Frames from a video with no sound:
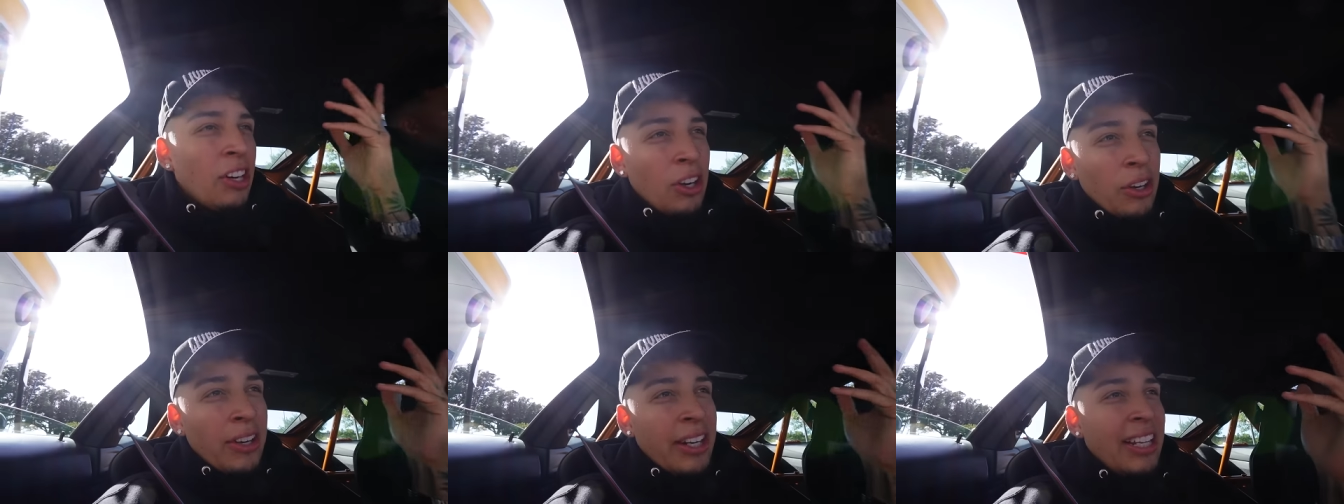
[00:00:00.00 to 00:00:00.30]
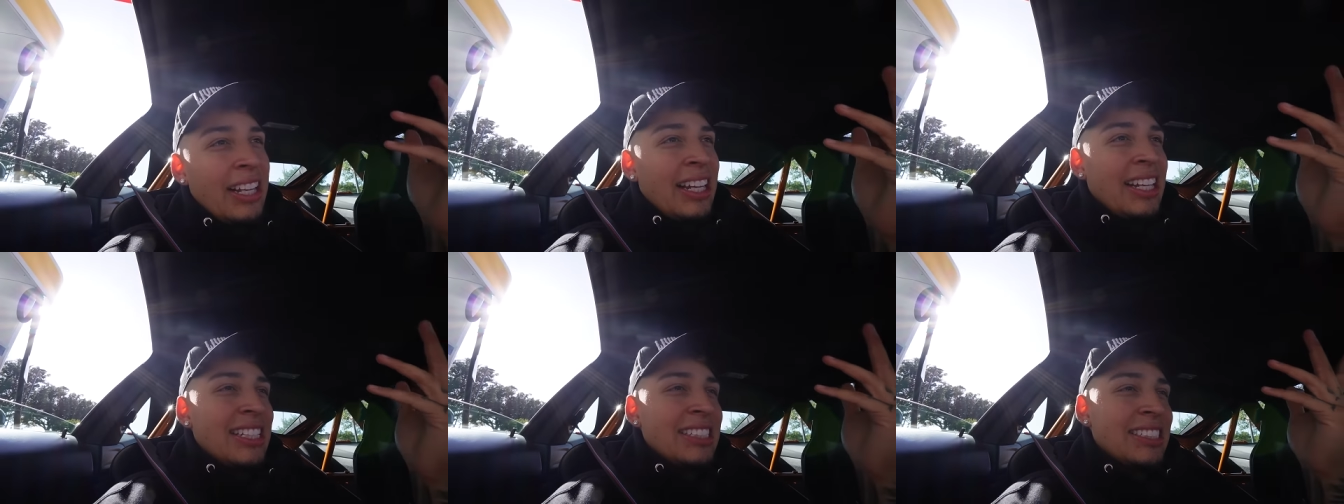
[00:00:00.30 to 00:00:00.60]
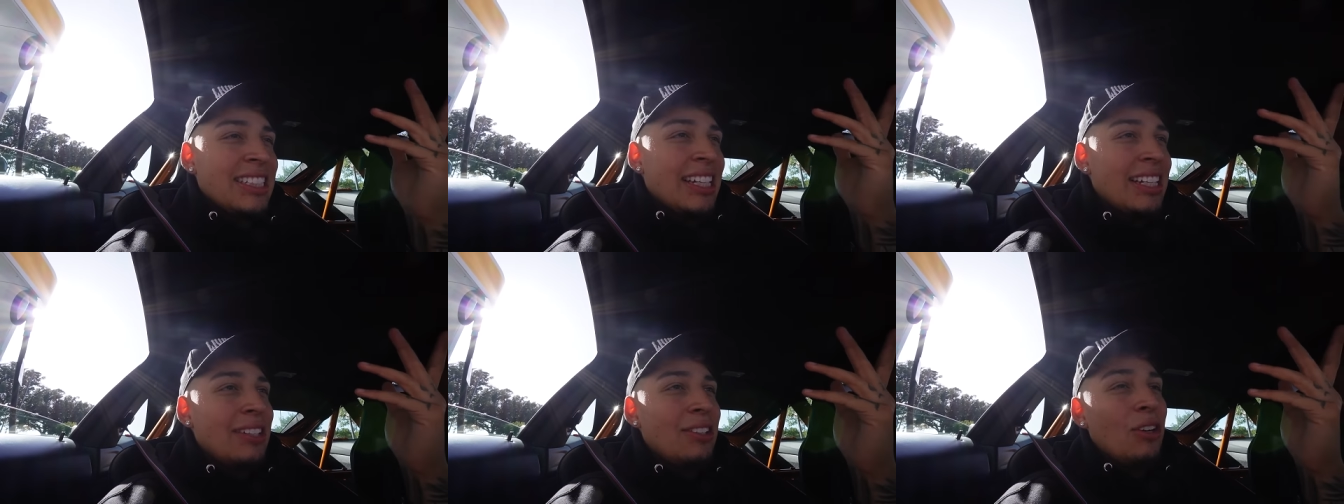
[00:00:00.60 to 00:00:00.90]
R eight, like I
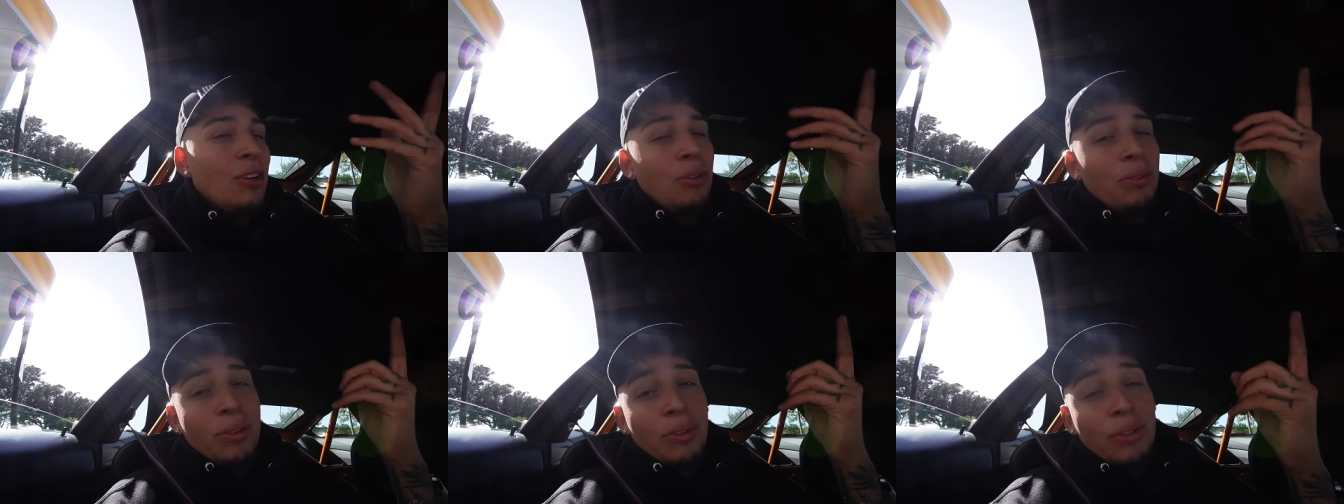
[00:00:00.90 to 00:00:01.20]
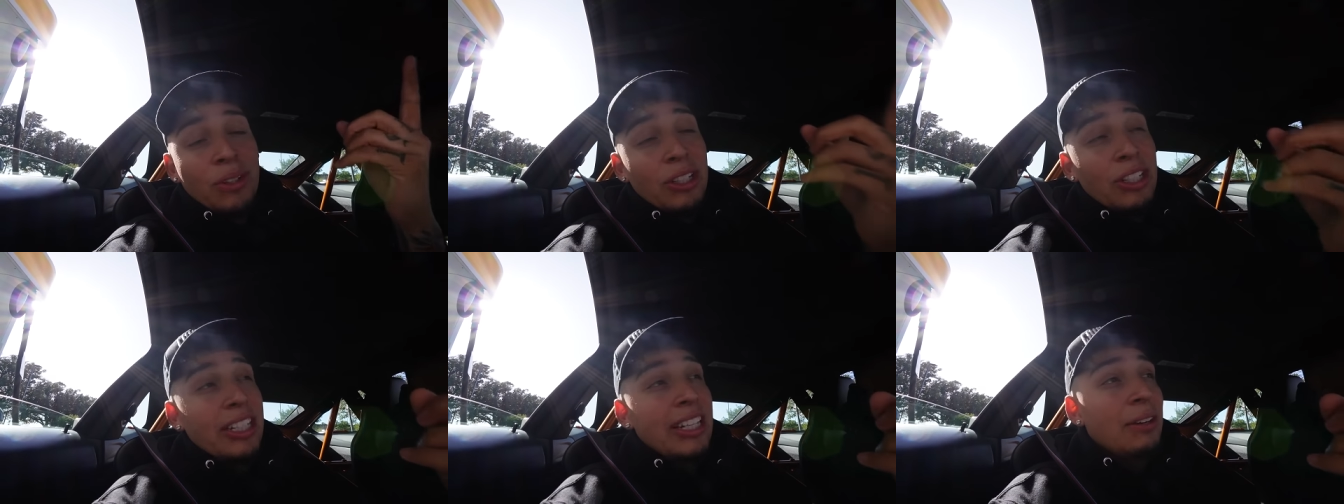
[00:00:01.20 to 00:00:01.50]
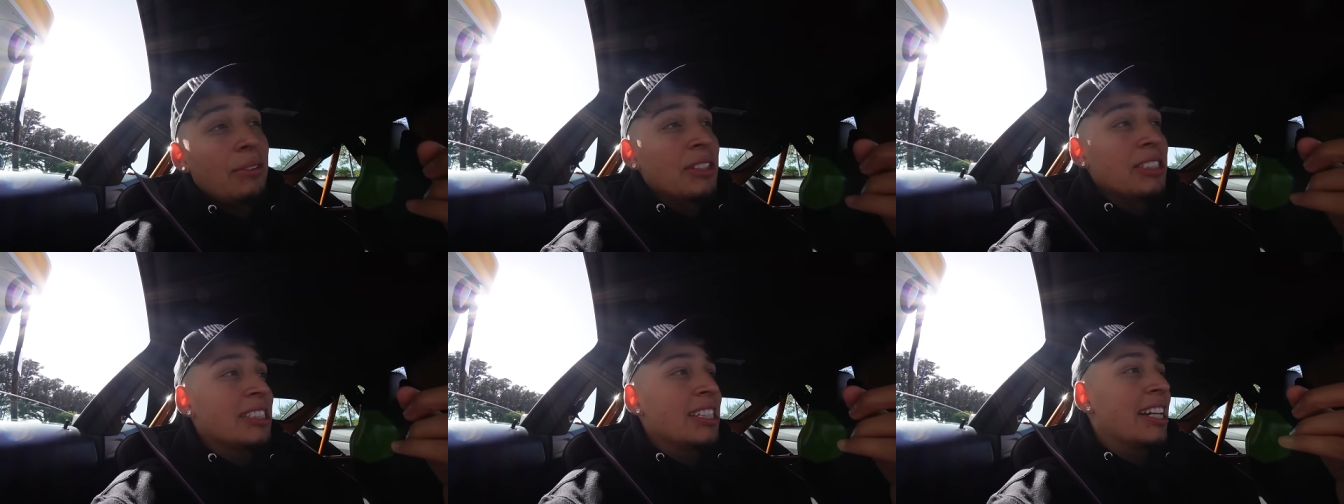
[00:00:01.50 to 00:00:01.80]
said. Hopefully we'll go look
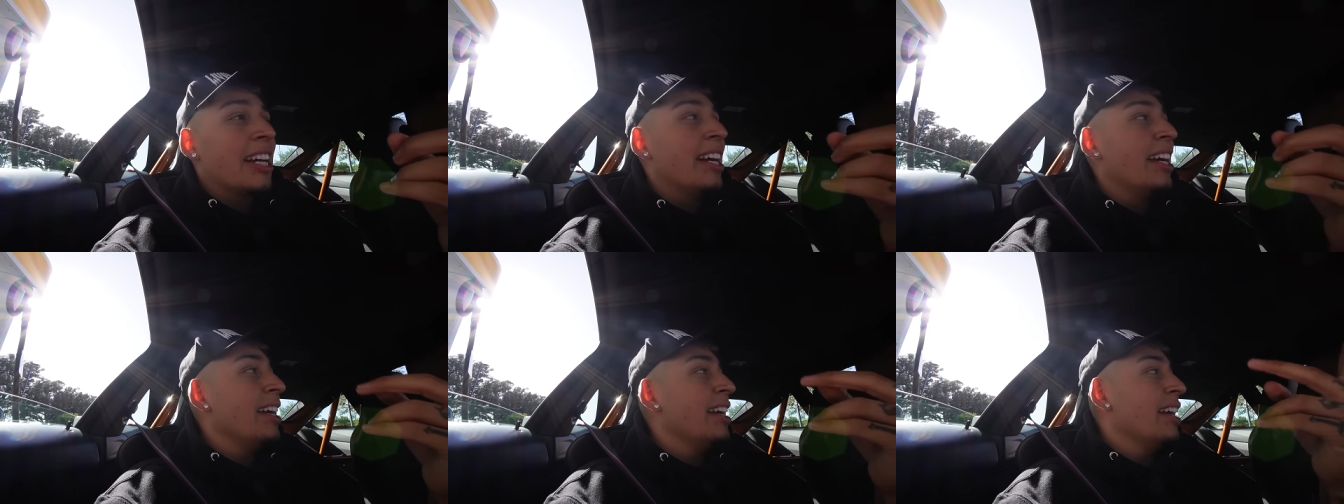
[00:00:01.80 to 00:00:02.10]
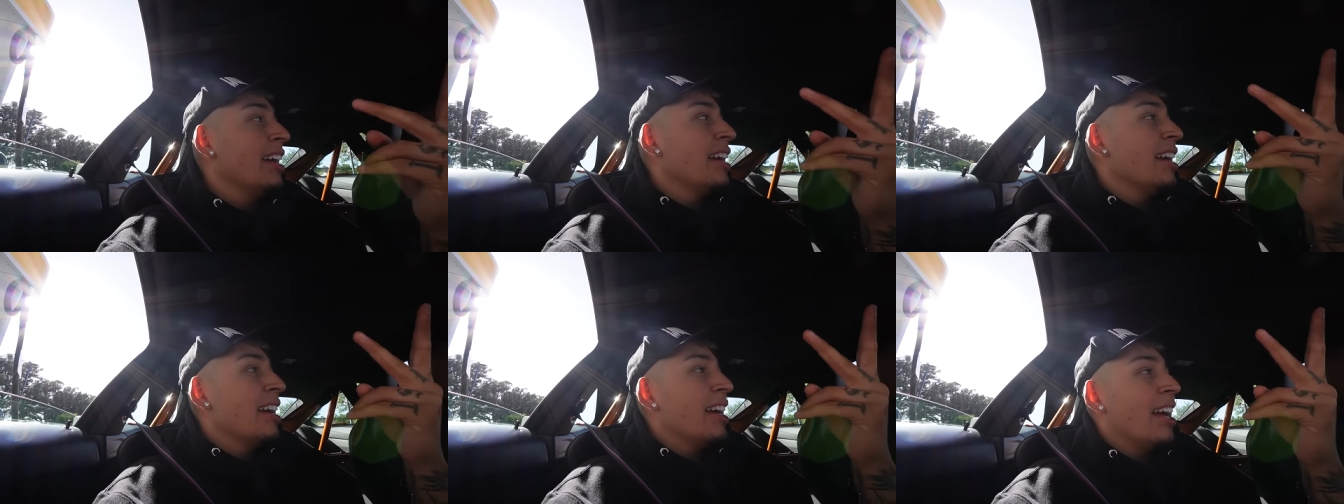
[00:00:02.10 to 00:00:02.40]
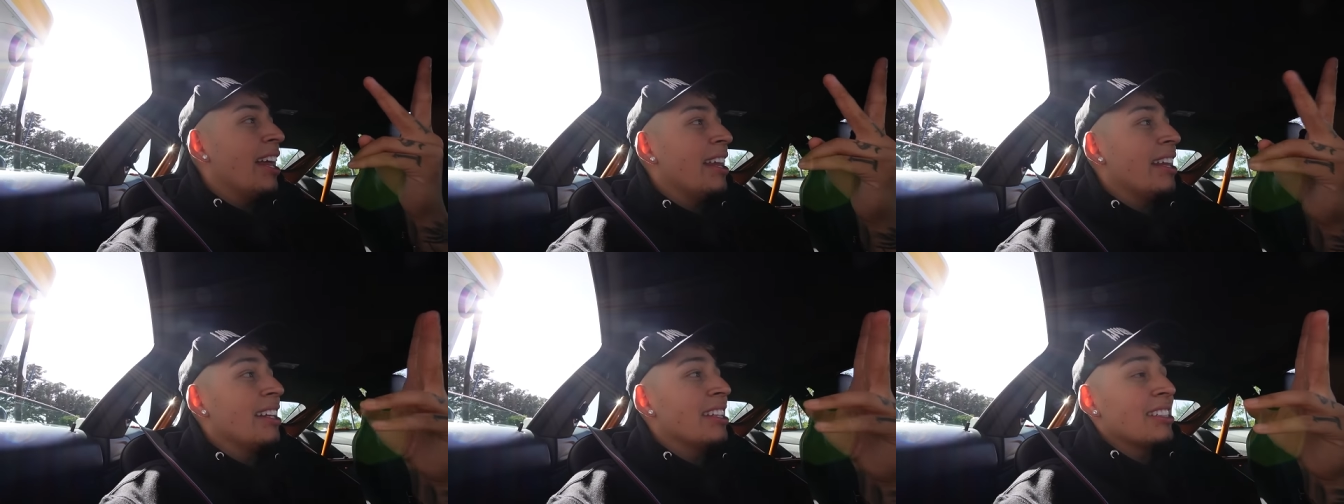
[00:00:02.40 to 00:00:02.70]
at one today.
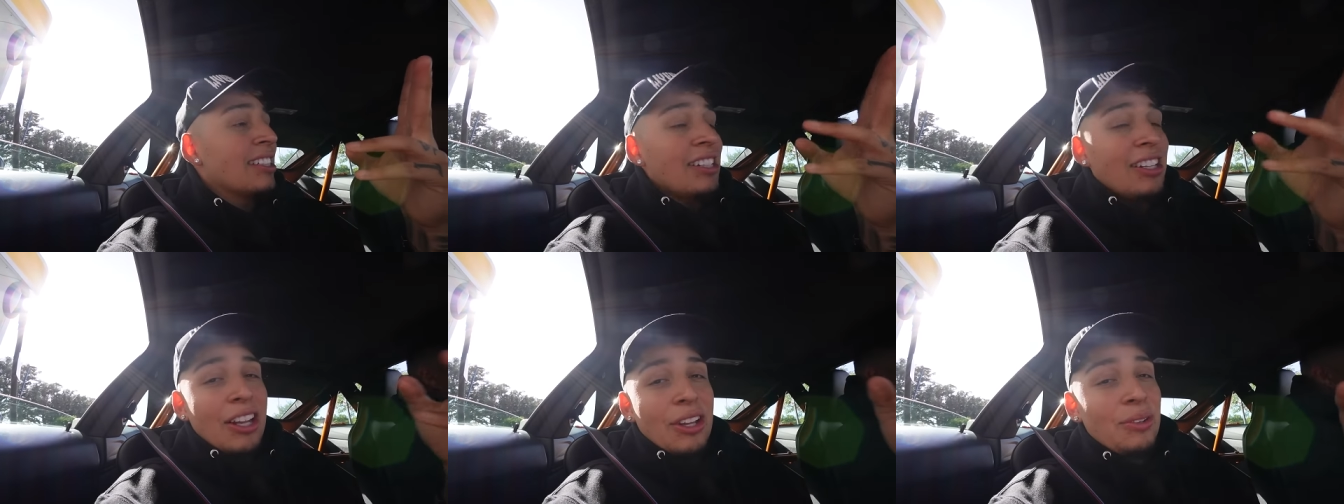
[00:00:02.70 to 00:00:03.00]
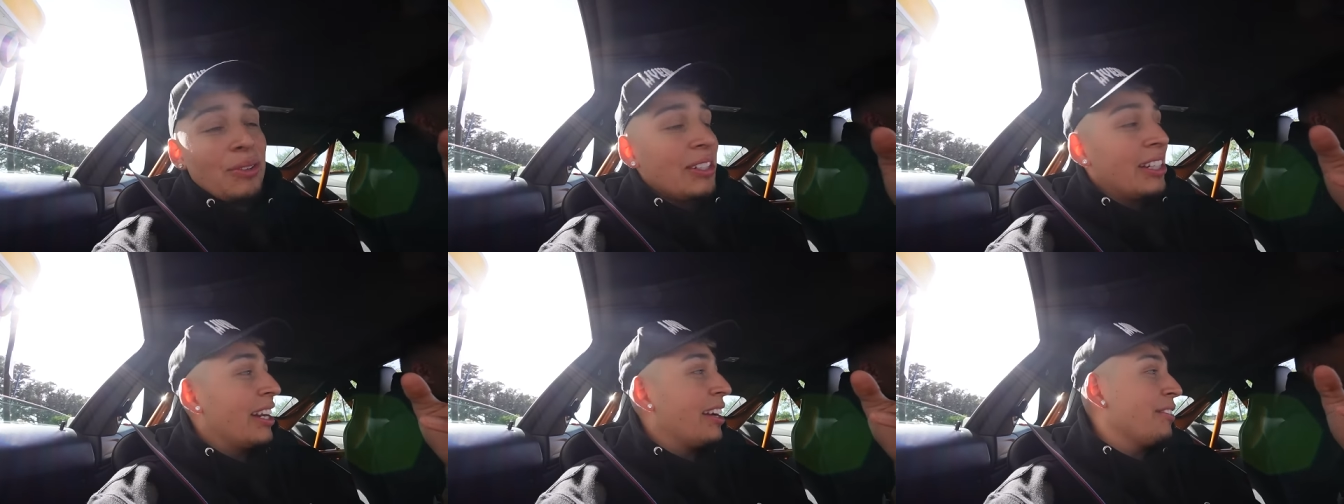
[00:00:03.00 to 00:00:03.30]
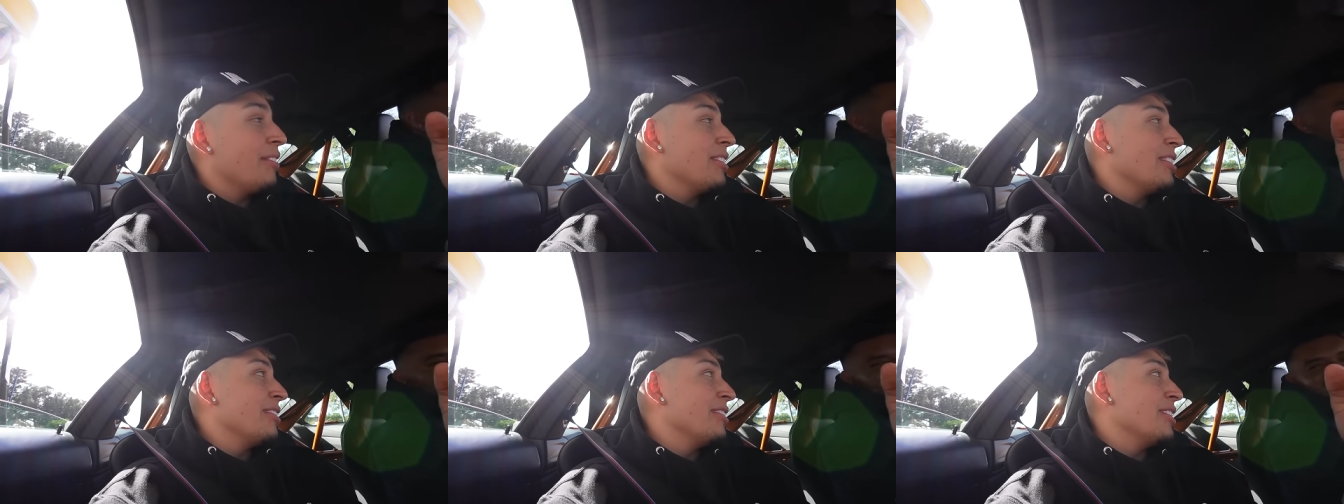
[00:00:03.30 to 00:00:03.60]
And then there's another one that I
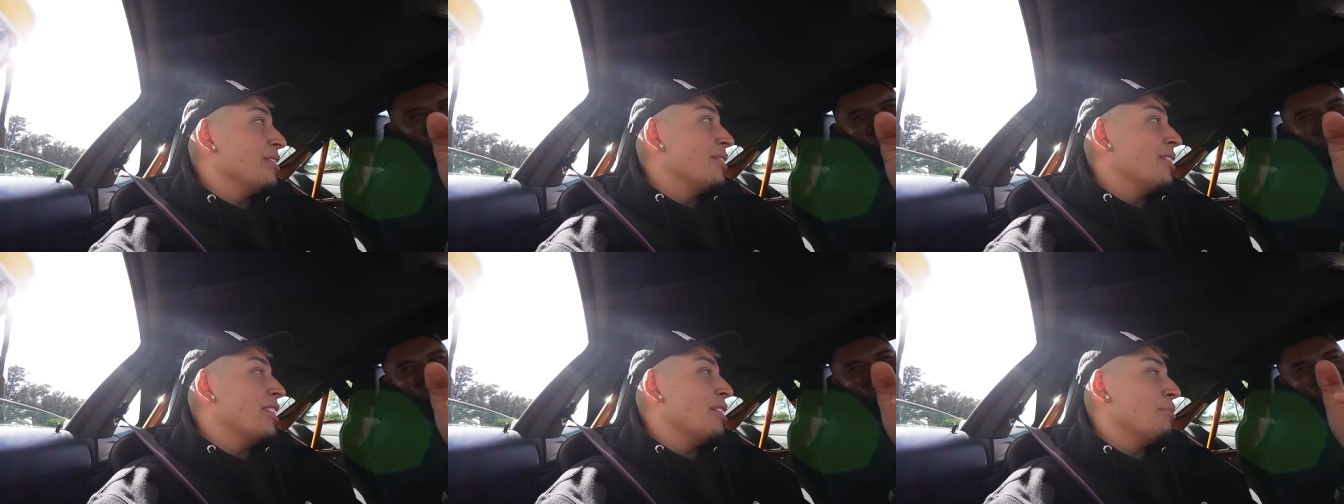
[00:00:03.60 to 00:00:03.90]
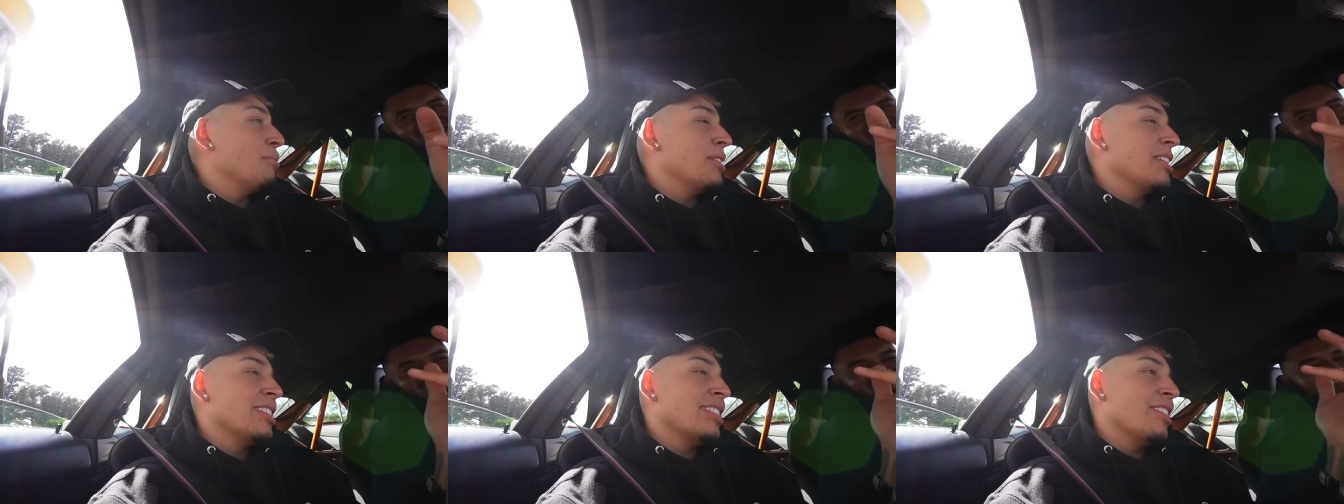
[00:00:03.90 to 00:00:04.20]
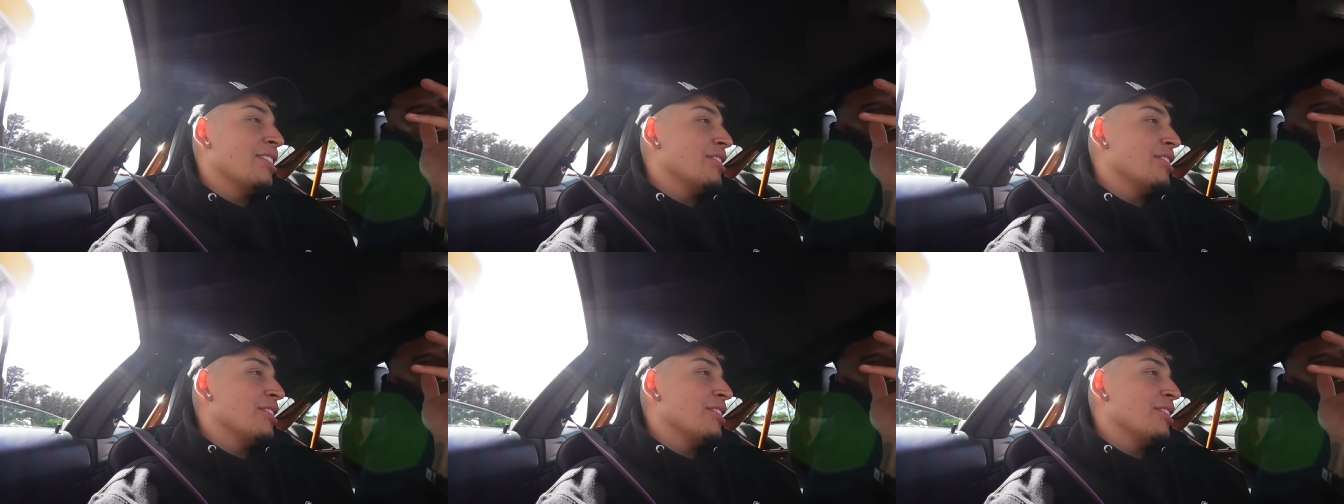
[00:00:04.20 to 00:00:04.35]
really, really want, but it's in